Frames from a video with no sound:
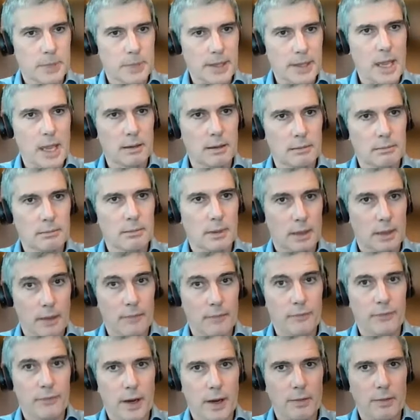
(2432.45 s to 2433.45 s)
But then
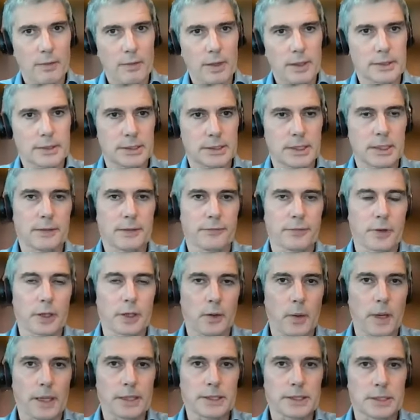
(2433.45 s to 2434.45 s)
a very
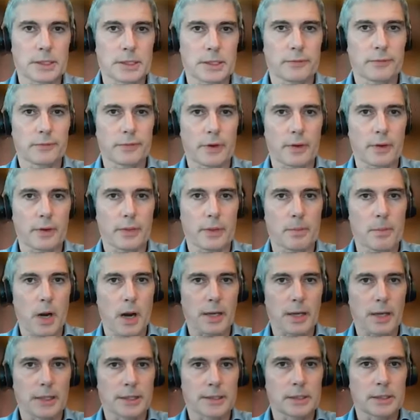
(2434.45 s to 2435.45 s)
significant question for the
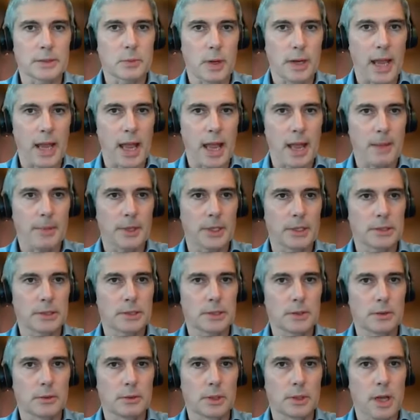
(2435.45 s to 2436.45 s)
markets is what
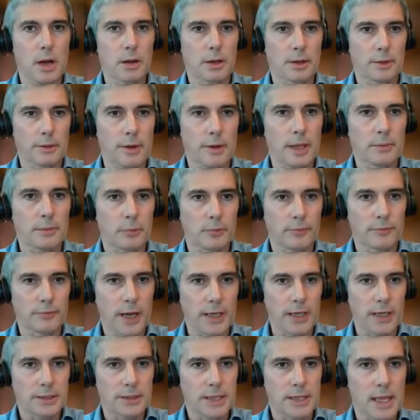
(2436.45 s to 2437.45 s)
happens to longer end
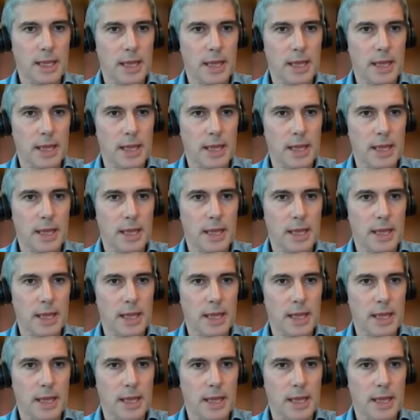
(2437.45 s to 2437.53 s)
rates.